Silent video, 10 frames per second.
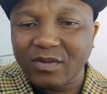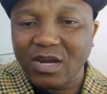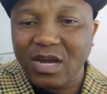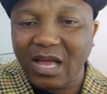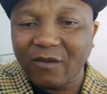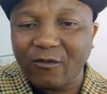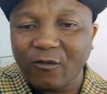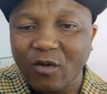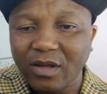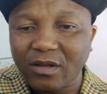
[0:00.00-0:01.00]
Negative 1
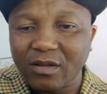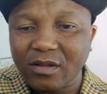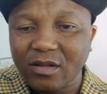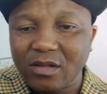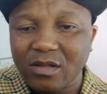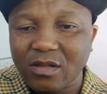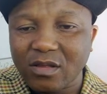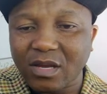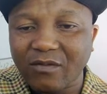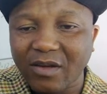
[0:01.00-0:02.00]
over
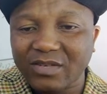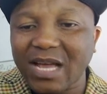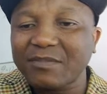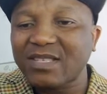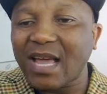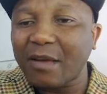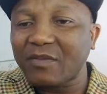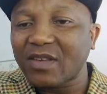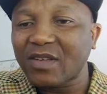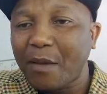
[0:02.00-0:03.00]
35. Times
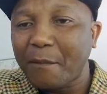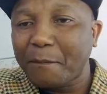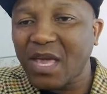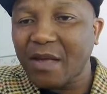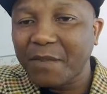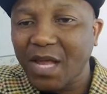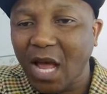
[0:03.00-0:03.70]
p.